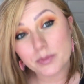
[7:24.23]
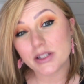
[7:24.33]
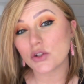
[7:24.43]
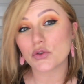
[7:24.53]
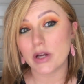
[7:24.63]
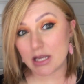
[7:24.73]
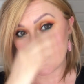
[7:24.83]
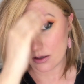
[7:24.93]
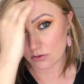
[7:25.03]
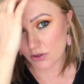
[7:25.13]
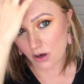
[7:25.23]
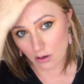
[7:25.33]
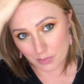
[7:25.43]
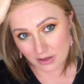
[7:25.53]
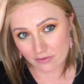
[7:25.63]
bit streaky on
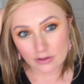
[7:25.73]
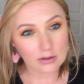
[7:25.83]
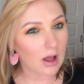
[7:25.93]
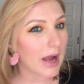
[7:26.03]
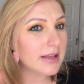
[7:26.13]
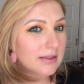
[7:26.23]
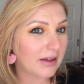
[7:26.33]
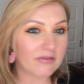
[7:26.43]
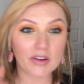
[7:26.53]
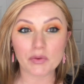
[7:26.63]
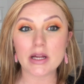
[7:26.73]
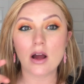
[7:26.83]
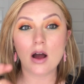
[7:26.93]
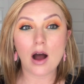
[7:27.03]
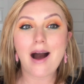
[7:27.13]
top if you like that very
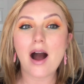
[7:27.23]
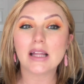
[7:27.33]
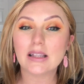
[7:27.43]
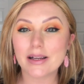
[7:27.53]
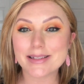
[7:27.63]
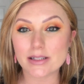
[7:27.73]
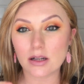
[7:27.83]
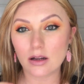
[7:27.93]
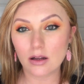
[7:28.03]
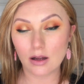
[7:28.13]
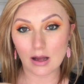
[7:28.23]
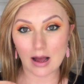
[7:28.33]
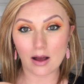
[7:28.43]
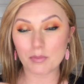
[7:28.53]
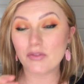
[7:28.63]
highlighted,
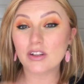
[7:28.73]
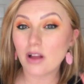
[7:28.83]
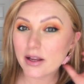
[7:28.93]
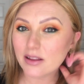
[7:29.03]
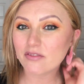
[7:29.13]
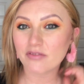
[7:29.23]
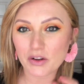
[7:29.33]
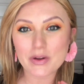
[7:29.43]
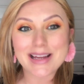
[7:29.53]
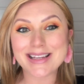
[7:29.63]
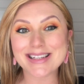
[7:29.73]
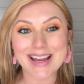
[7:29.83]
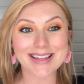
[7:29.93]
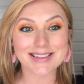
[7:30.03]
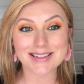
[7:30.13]
if you like that very
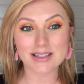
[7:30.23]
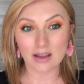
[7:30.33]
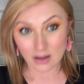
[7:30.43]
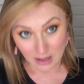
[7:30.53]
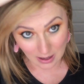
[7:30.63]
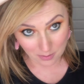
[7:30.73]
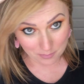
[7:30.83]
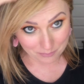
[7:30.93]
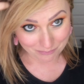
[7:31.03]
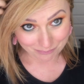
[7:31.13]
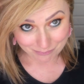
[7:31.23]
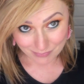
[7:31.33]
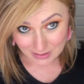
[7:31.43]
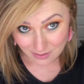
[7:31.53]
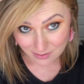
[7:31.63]
intense, I
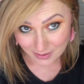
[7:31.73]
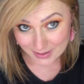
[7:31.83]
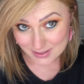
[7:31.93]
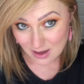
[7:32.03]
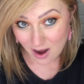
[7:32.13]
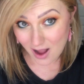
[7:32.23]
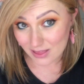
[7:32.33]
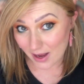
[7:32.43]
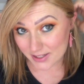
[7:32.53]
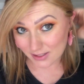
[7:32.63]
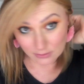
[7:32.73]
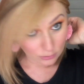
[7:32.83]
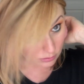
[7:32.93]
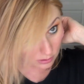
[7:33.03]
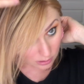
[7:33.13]
guess highlighted
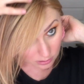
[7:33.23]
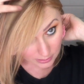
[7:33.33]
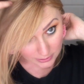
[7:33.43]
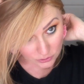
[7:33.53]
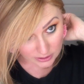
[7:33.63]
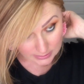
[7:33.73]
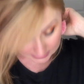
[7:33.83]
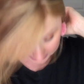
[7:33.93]
look, as you can